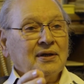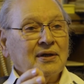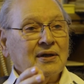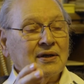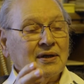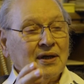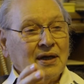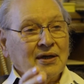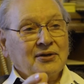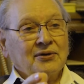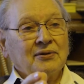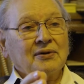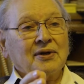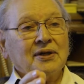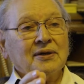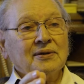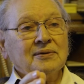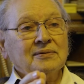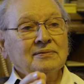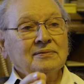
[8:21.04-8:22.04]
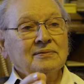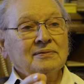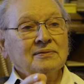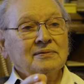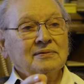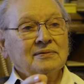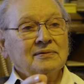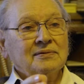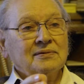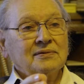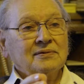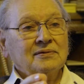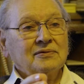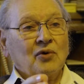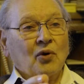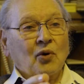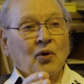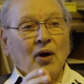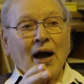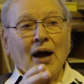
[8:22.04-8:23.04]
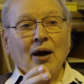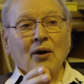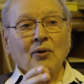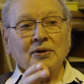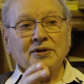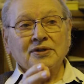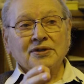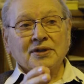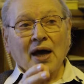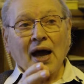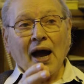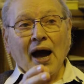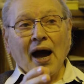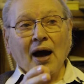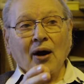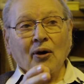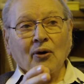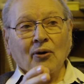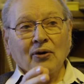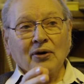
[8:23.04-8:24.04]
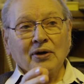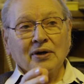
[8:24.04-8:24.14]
and I do it." "Well, how is the how?"